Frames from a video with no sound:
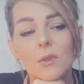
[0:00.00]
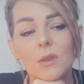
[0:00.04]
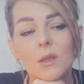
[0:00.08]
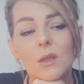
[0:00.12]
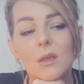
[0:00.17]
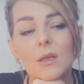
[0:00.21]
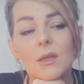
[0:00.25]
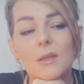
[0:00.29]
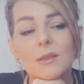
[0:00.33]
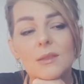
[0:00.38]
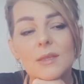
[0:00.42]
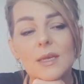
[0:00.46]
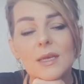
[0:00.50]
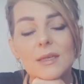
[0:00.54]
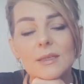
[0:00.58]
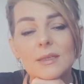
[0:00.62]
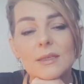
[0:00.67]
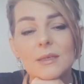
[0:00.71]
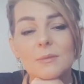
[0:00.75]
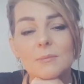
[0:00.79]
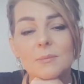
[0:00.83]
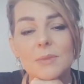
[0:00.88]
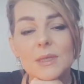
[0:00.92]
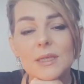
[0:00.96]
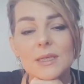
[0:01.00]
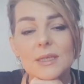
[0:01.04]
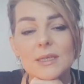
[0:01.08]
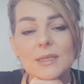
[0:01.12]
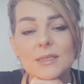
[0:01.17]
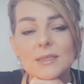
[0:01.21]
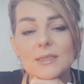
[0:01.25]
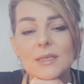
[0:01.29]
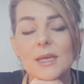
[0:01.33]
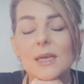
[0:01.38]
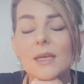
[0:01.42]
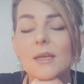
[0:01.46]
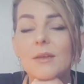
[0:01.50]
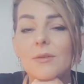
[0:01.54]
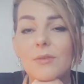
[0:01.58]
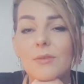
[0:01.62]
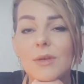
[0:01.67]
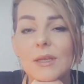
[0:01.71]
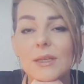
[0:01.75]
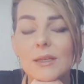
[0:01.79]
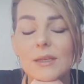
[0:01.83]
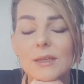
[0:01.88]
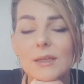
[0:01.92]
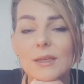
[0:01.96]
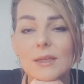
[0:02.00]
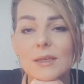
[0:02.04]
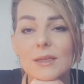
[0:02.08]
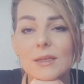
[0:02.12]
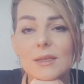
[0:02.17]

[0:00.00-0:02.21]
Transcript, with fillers: and that can be tiring. It,